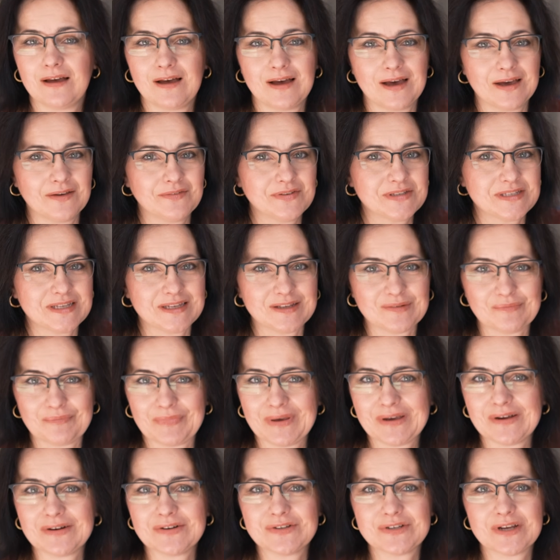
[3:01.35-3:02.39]
I've seen
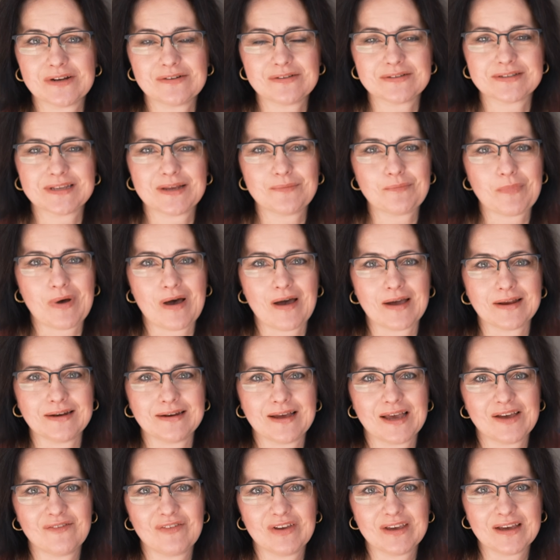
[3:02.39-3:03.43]
bigger channels than mine
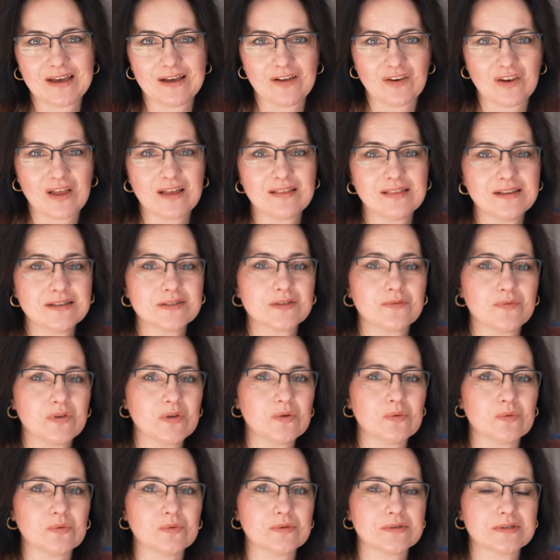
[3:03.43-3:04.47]
having a lot less
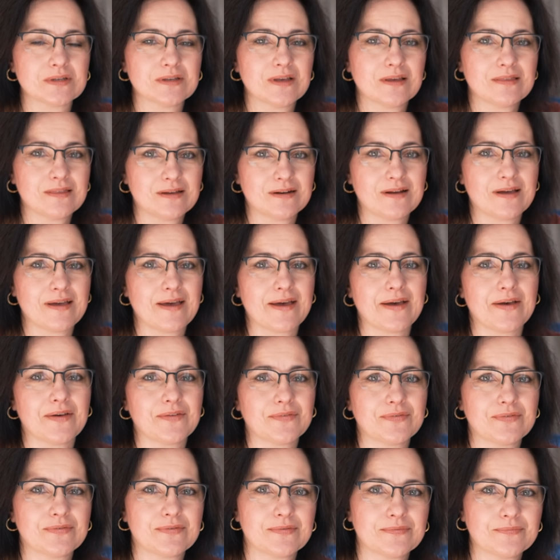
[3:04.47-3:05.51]
views than I
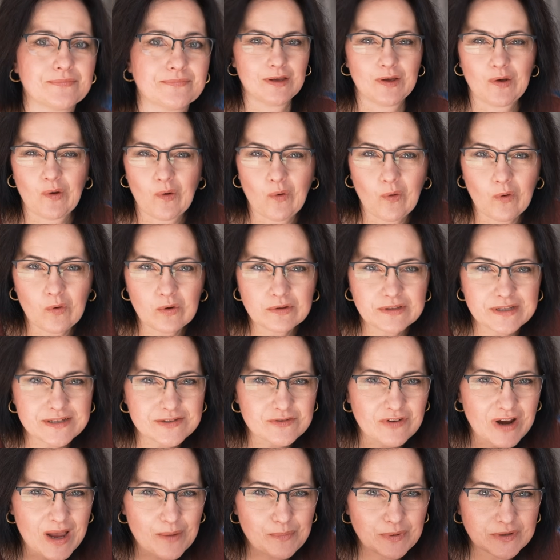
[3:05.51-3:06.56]
have. All these
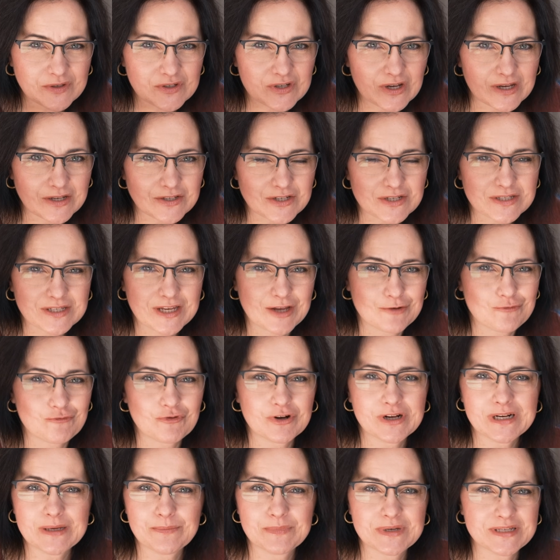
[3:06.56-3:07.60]
rapid changes can
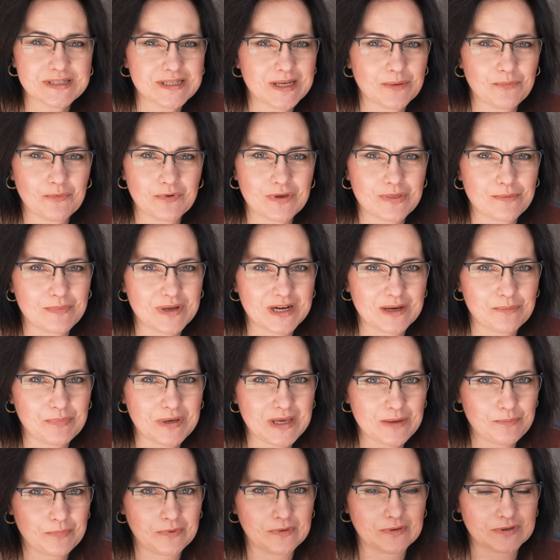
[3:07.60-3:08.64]
really mess up with many
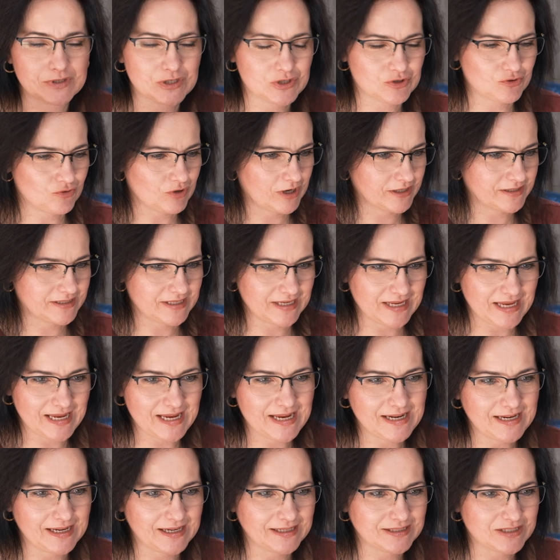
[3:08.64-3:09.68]
people. Stress
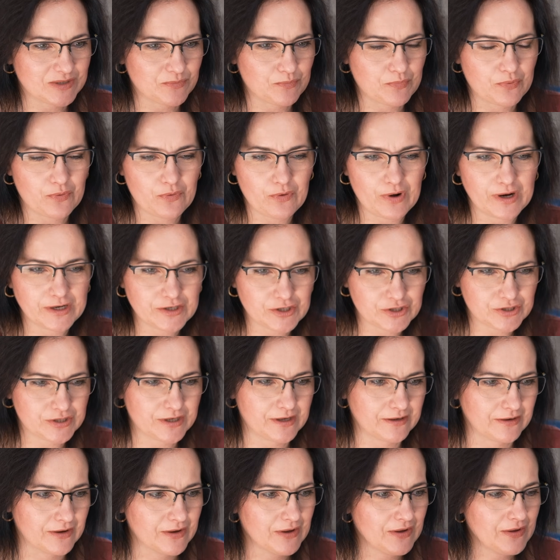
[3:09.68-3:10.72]
eating,
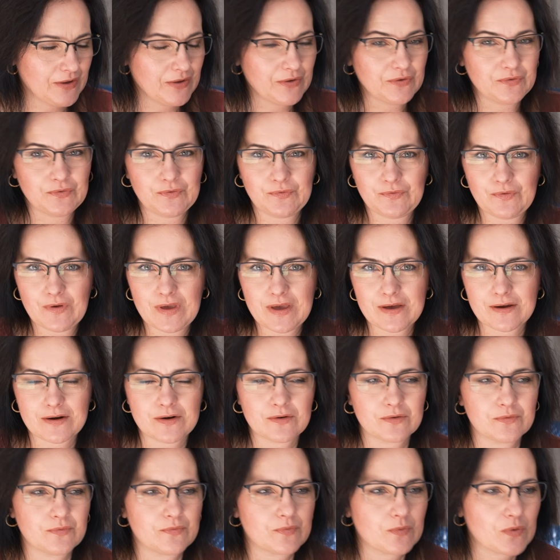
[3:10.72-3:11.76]
depression,
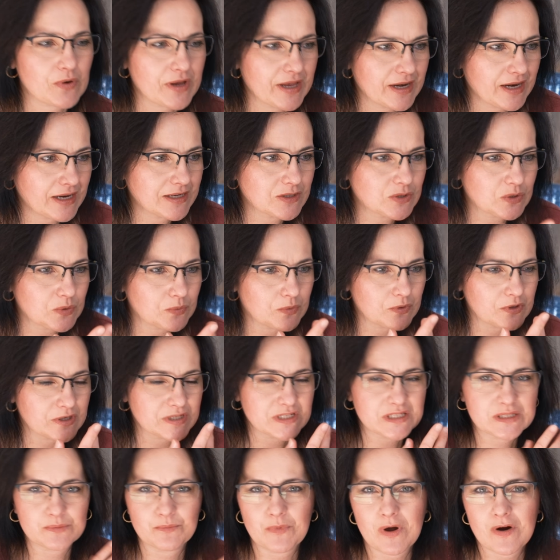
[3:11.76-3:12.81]
fear, forgetting to work
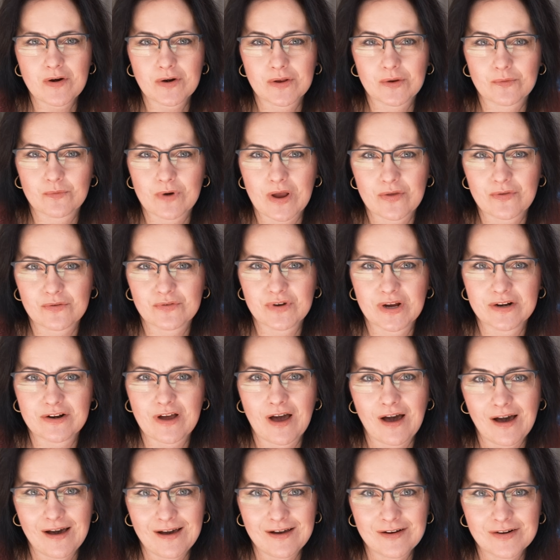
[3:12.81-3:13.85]
smarter rather than
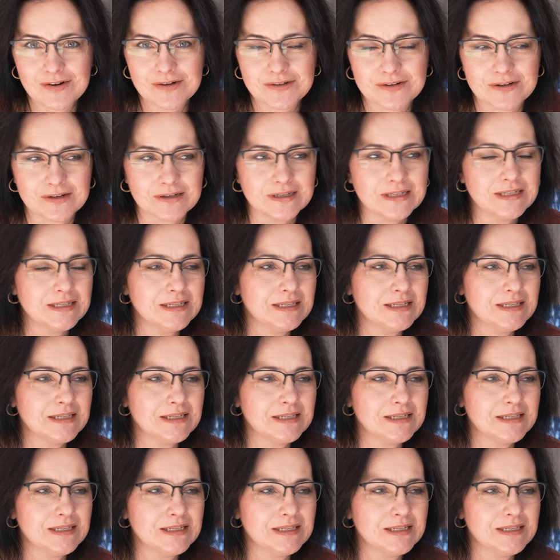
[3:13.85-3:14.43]
harder.